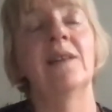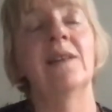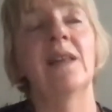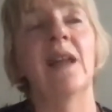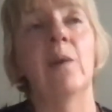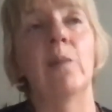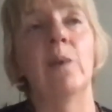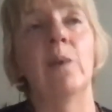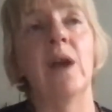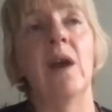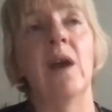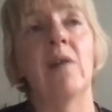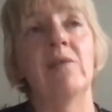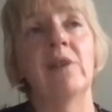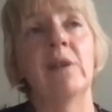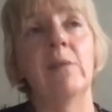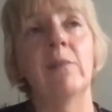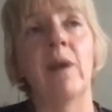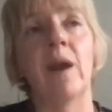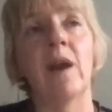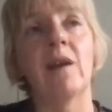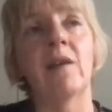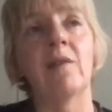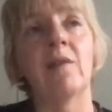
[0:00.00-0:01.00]
that we have an
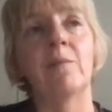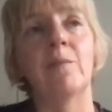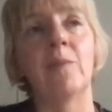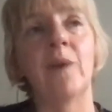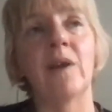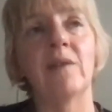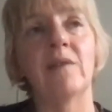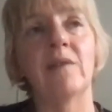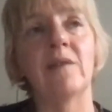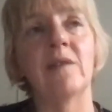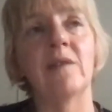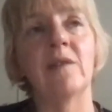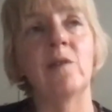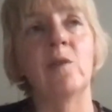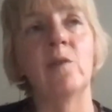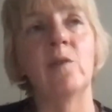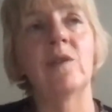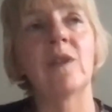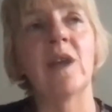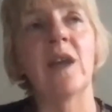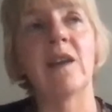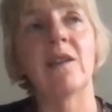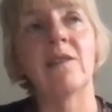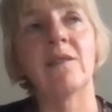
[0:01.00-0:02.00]
American president who
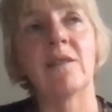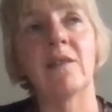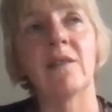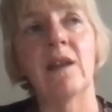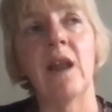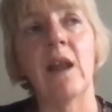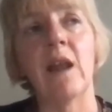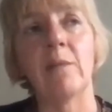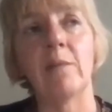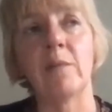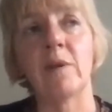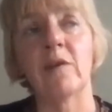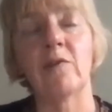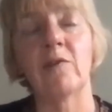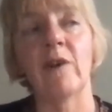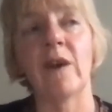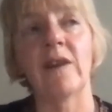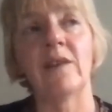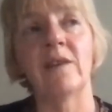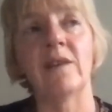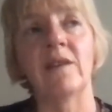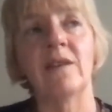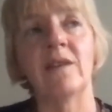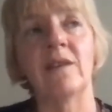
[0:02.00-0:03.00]
takes the climate
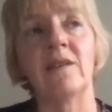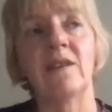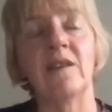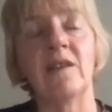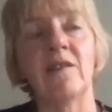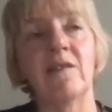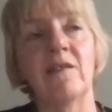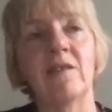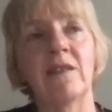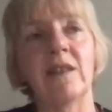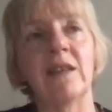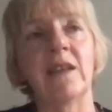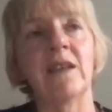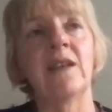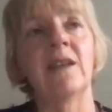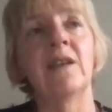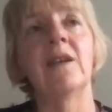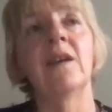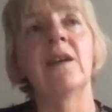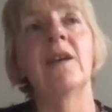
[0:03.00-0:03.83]
crisis seriously